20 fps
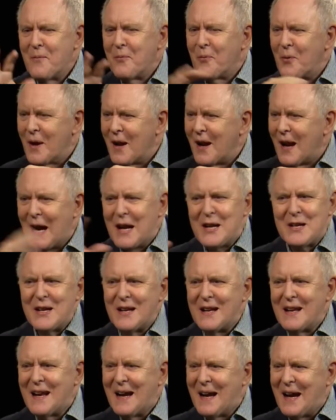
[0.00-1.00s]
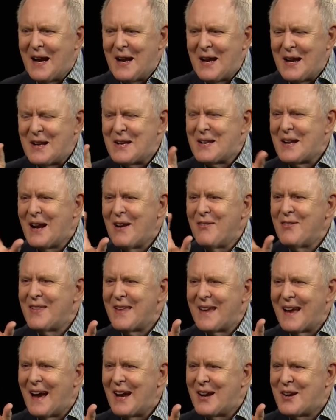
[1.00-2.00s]
Well, I did
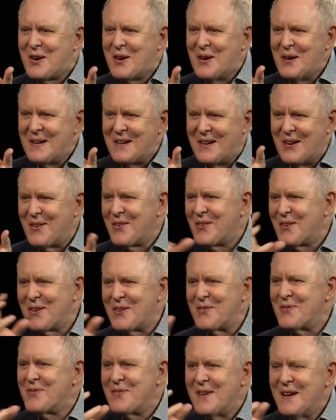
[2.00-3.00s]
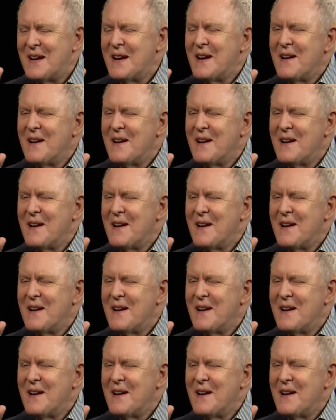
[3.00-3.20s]
everything I could to sort of